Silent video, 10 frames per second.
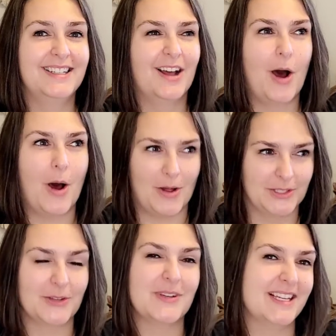
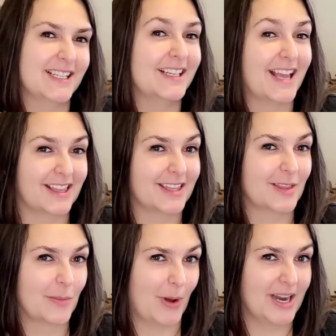also need to lengthen the
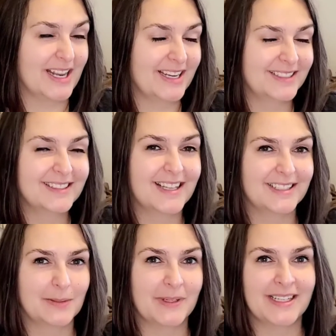body a
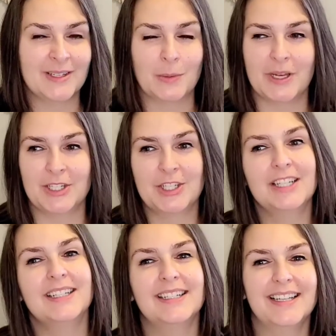little bit, which
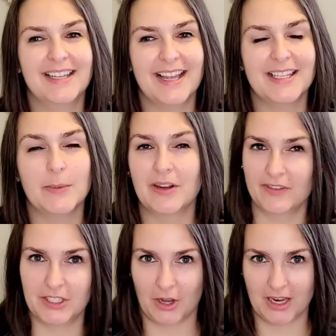is a bit of a
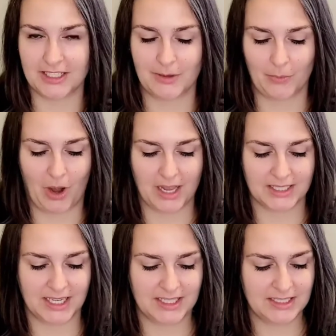daunting
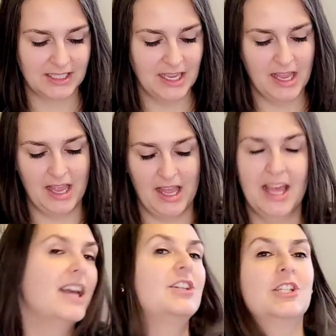process.
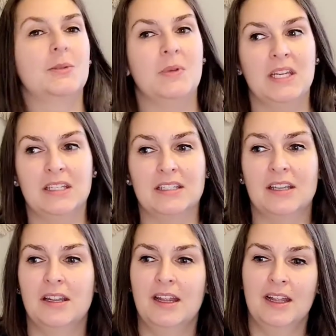It just means
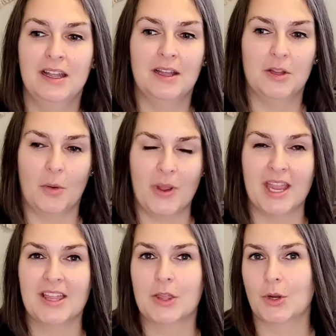going
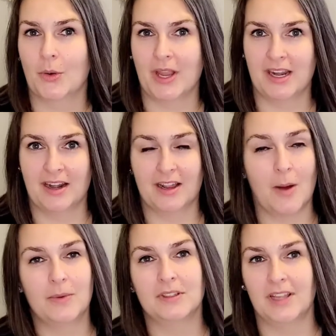in, throwing in a
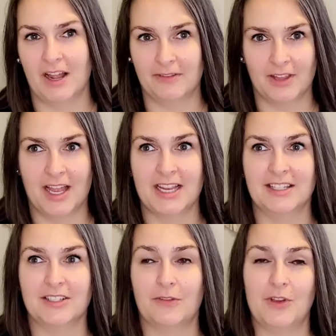couple lifelines,
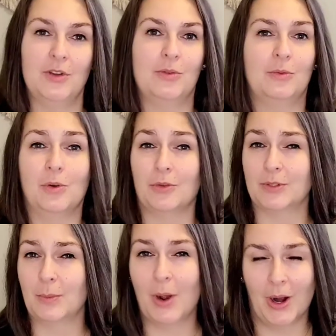a few rows
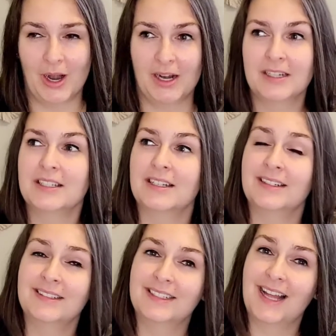apart,
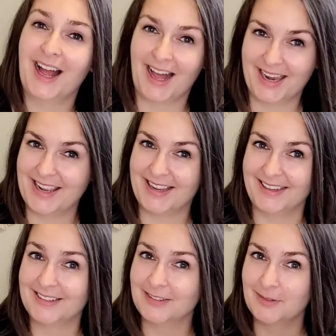cutting
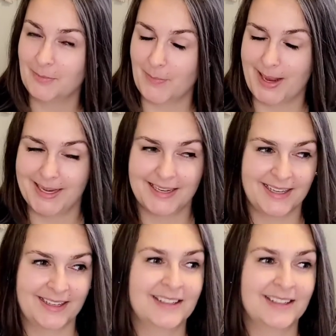my knitting,